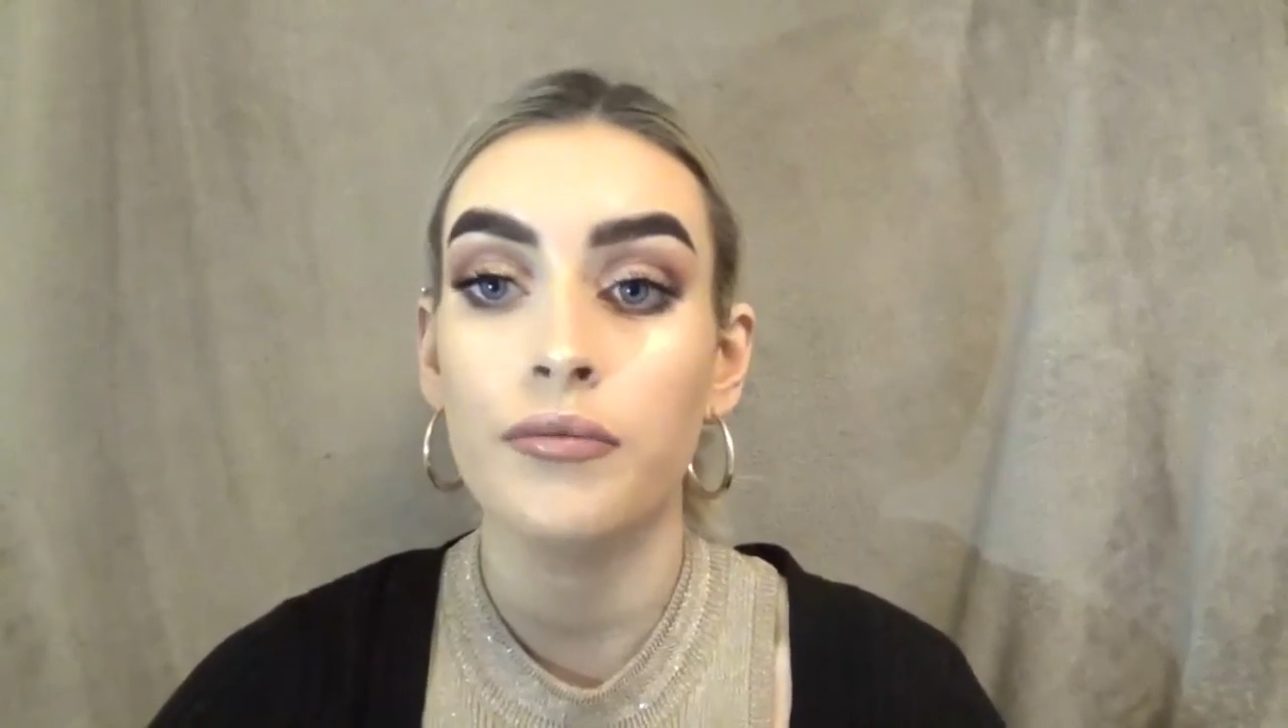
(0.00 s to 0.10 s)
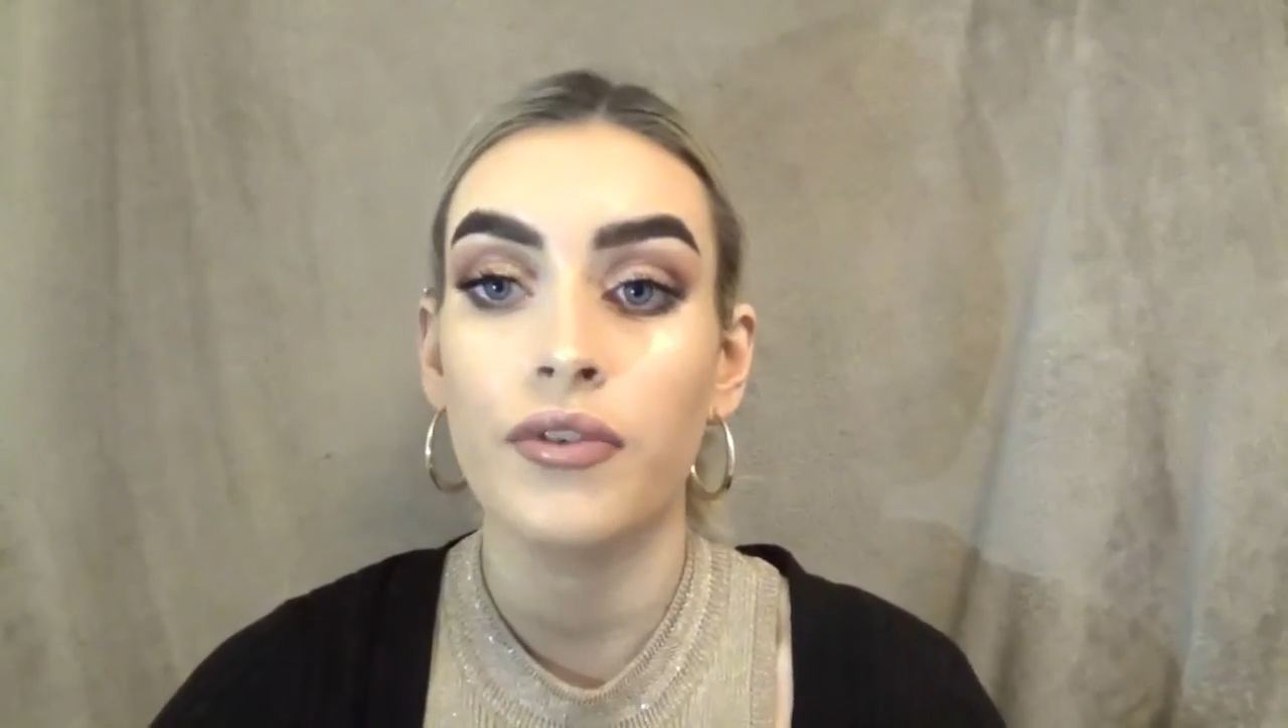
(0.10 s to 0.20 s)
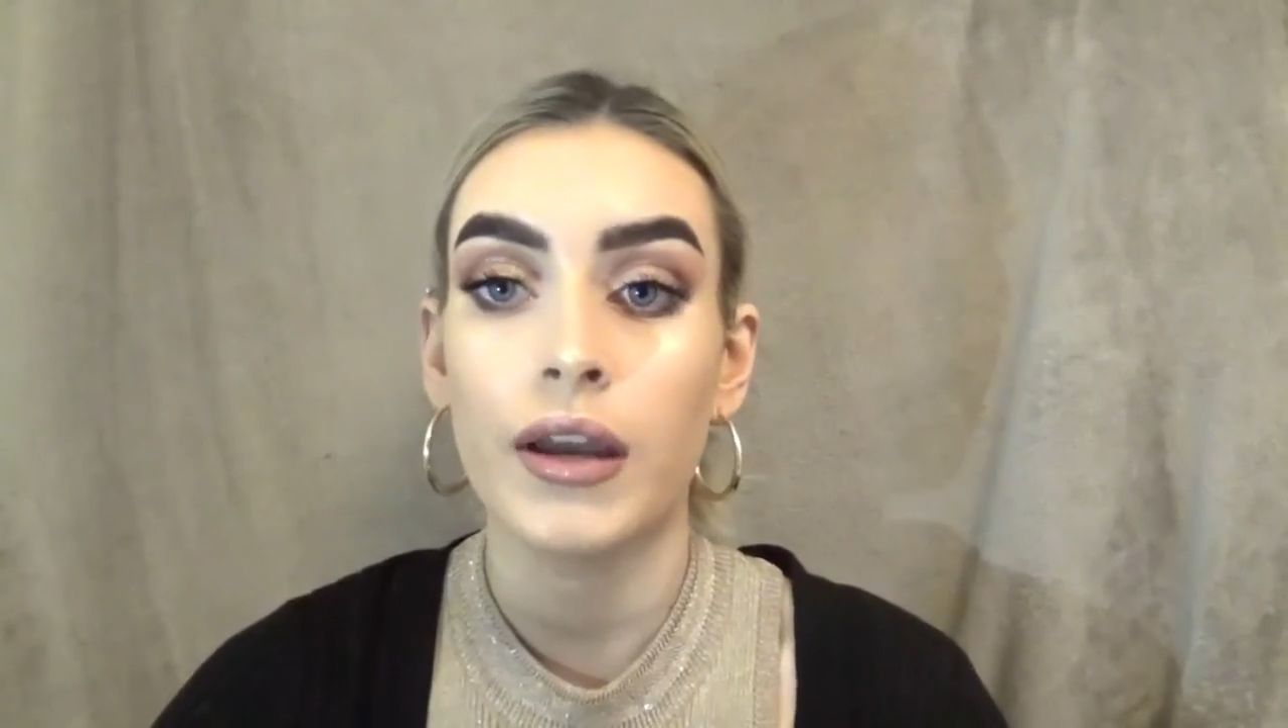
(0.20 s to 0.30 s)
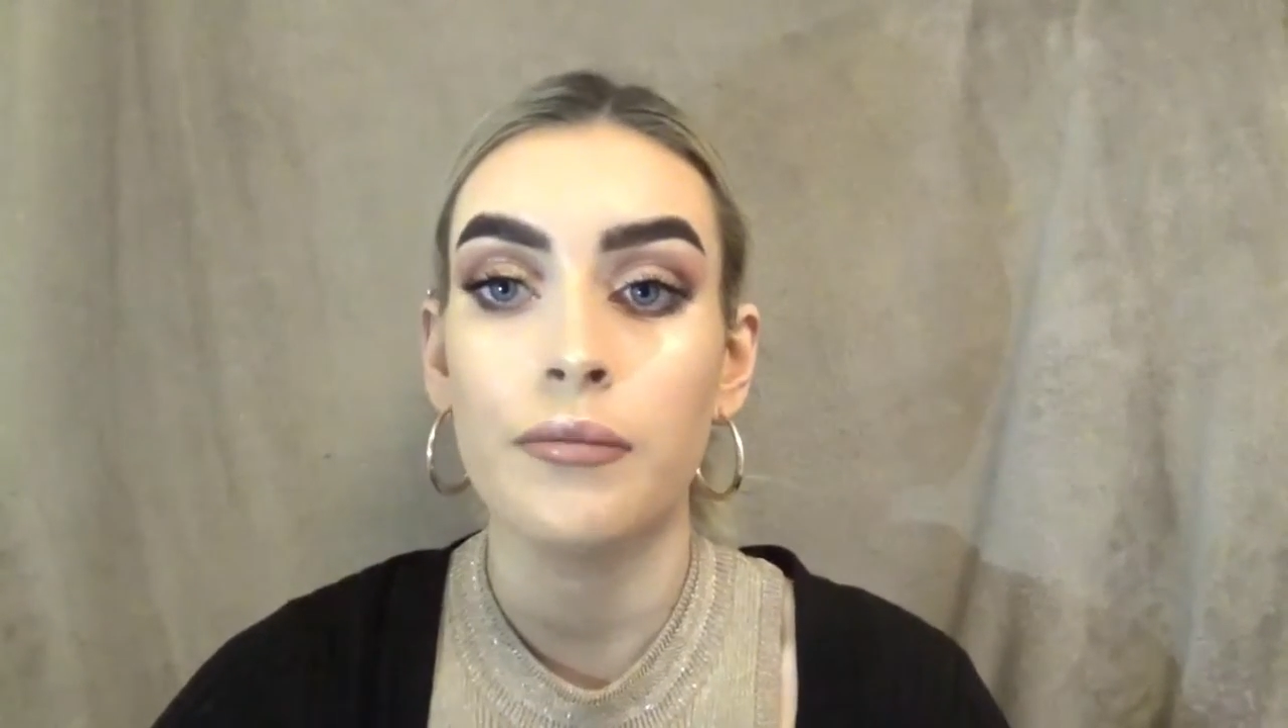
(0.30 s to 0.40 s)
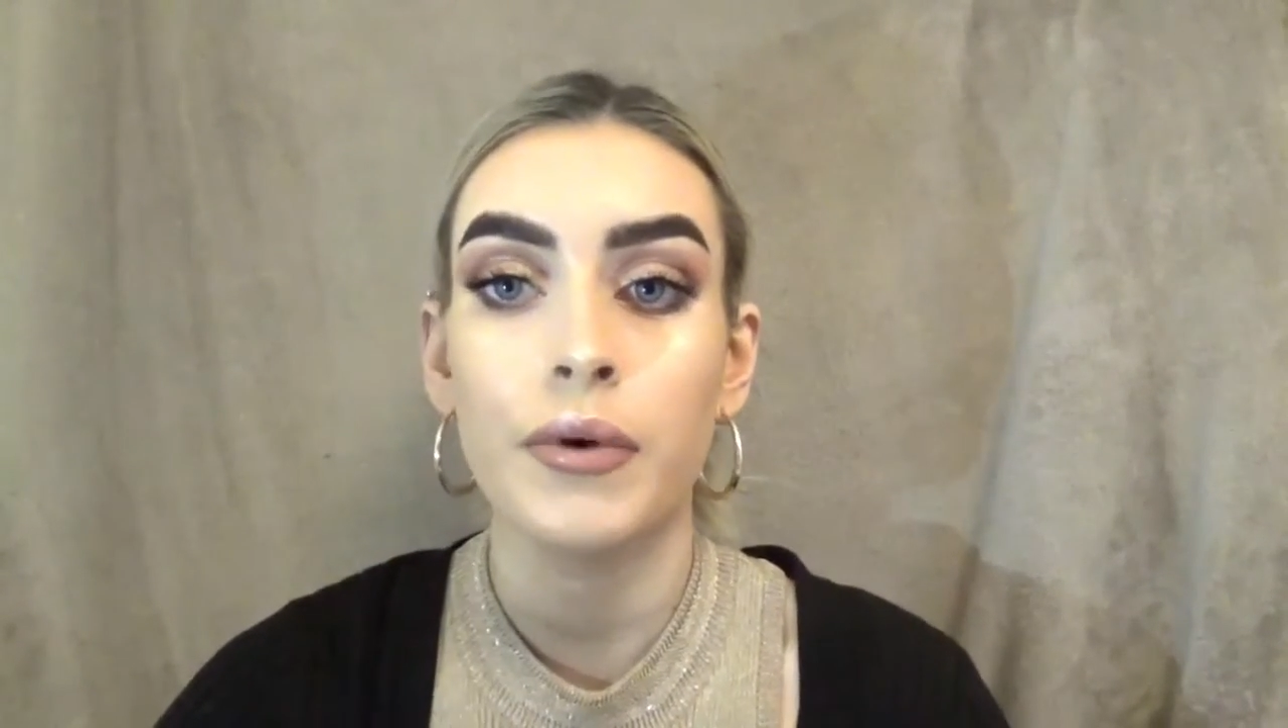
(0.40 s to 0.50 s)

frame,